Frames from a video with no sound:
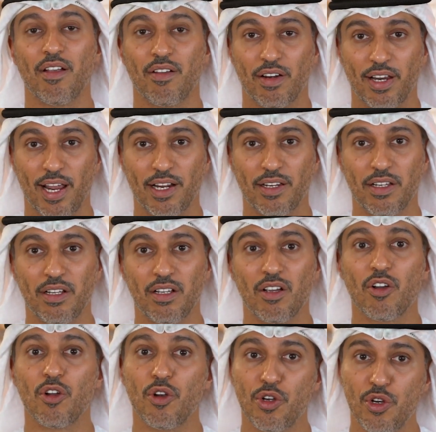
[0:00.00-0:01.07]
creating
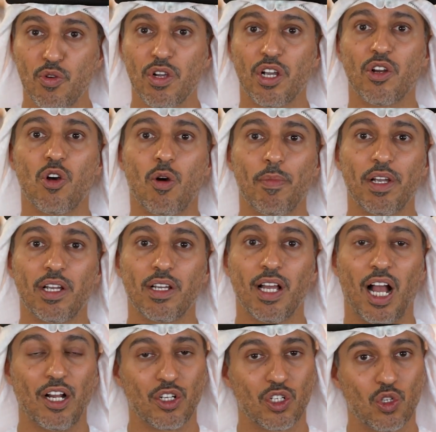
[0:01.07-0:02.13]
new economic
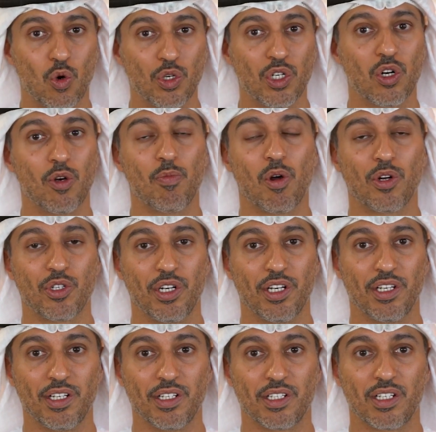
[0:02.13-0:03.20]
and social
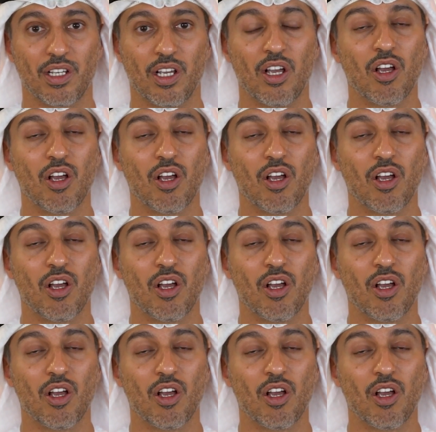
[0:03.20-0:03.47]
opportunities